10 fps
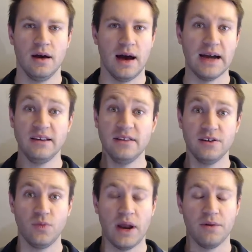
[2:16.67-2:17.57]
I did
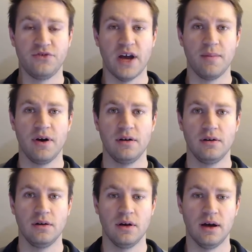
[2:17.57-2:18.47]
this when I was job,
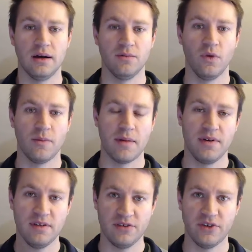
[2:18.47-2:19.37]
um, one of my
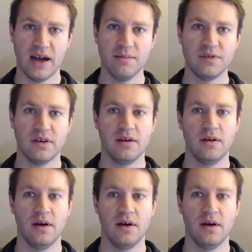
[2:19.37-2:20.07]
previous jobs.